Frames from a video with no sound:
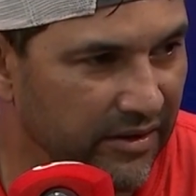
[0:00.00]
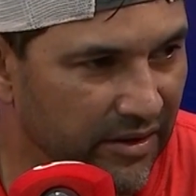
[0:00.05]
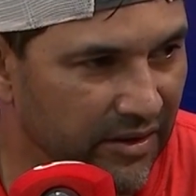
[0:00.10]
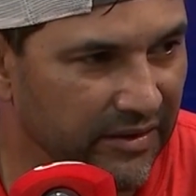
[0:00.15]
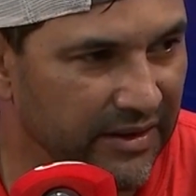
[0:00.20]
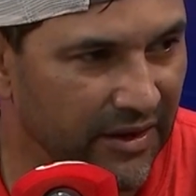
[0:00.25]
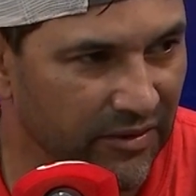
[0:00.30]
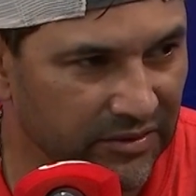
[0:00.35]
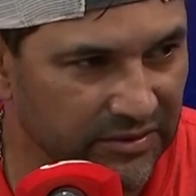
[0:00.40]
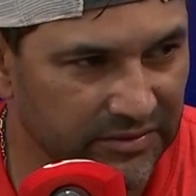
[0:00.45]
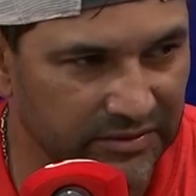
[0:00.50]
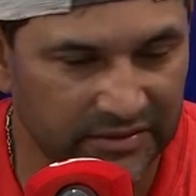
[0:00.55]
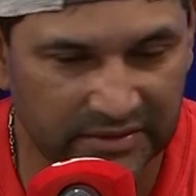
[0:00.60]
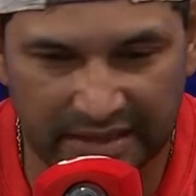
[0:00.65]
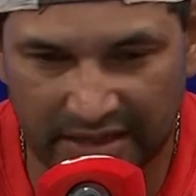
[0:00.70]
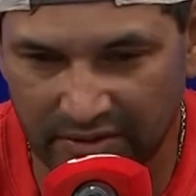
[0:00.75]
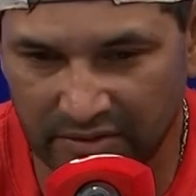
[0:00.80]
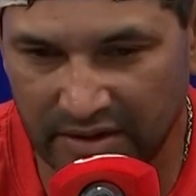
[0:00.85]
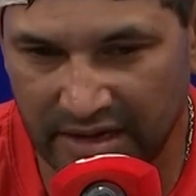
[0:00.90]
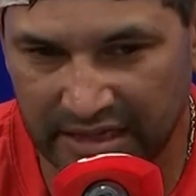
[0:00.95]
You know, that was
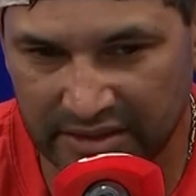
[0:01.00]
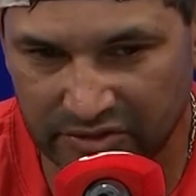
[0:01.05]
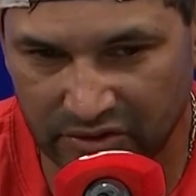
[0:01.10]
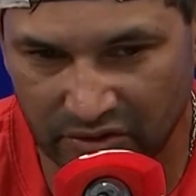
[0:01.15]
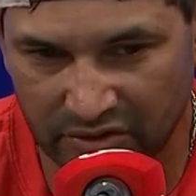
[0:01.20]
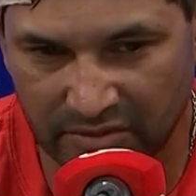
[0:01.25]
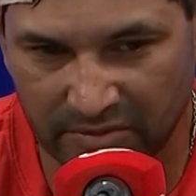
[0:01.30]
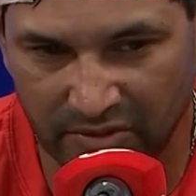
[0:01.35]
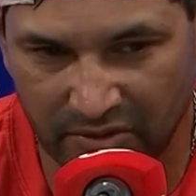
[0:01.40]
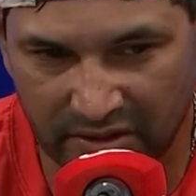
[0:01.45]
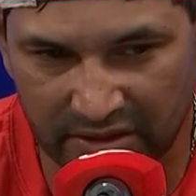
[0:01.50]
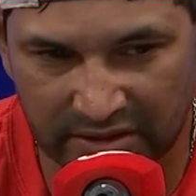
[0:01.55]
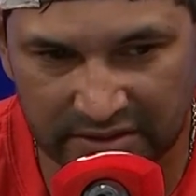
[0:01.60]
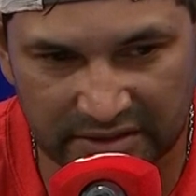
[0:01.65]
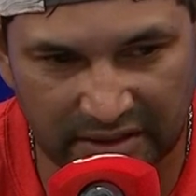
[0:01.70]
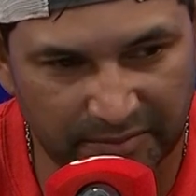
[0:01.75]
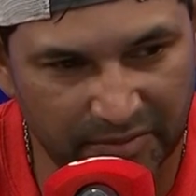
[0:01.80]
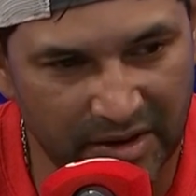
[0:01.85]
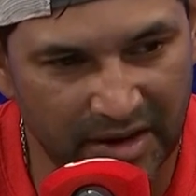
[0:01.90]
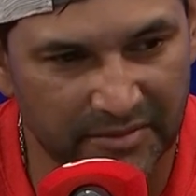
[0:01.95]
that, I told the
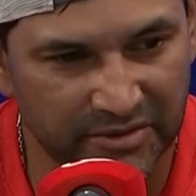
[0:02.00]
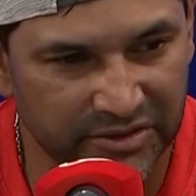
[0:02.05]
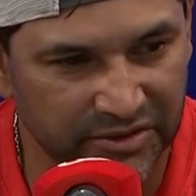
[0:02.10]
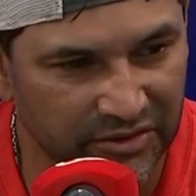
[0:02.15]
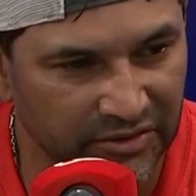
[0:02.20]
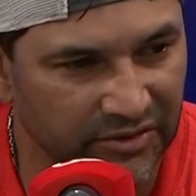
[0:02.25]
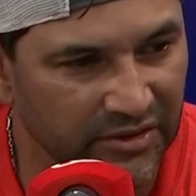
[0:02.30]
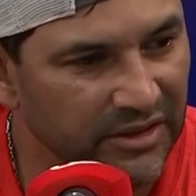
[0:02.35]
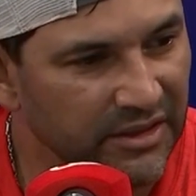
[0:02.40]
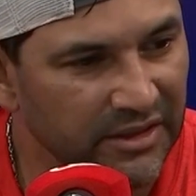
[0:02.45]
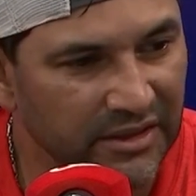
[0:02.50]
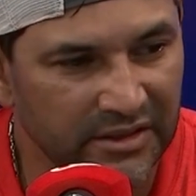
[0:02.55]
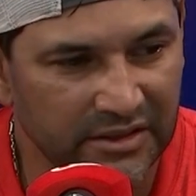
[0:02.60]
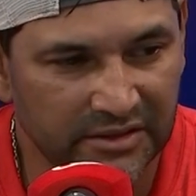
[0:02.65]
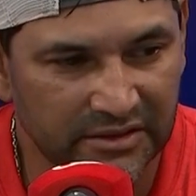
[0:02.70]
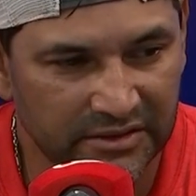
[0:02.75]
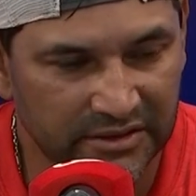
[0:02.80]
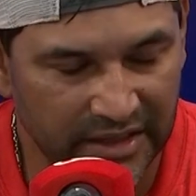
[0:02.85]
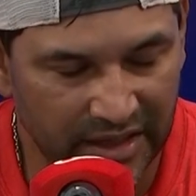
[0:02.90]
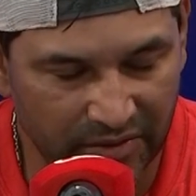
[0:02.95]
boys, I promise you,
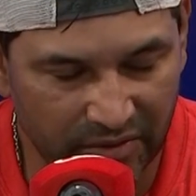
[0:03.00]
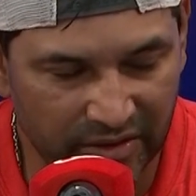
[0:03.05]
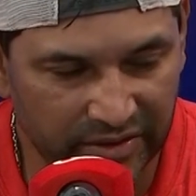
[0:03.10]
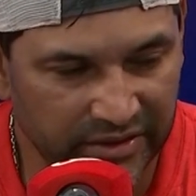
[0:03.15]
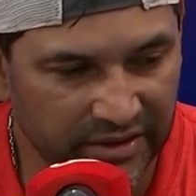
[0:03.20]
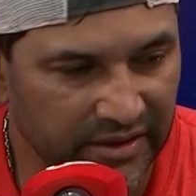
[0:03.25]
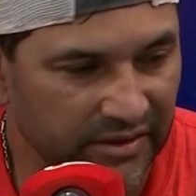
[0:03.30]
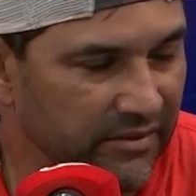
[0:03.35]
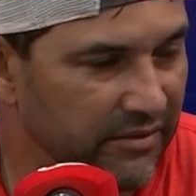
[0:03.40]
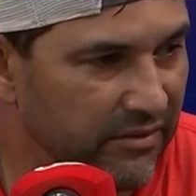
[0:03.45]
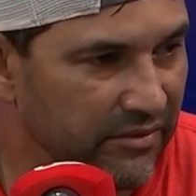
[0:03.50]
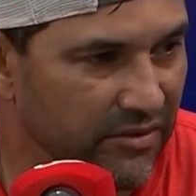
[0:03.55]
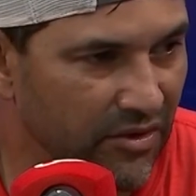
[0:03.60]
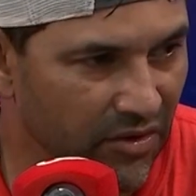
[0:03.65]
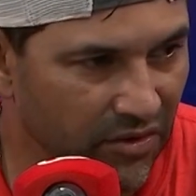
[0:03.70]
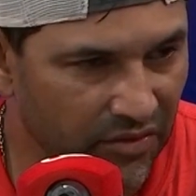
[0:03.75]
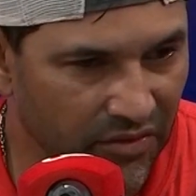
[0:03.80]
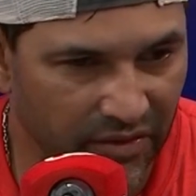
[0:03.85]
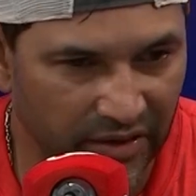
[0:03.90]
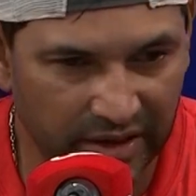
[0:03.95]
stay with it,
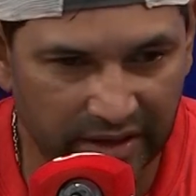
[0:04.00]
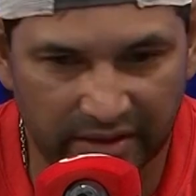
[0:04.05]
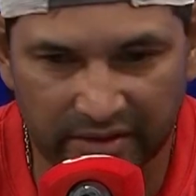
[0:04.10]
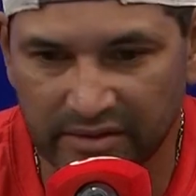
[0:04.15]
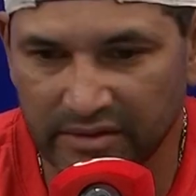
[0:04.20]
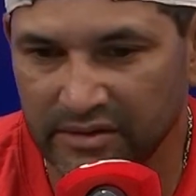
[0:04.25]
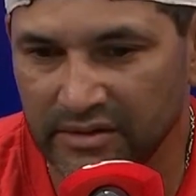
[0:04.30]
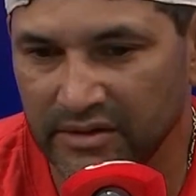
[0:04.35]
don't quit.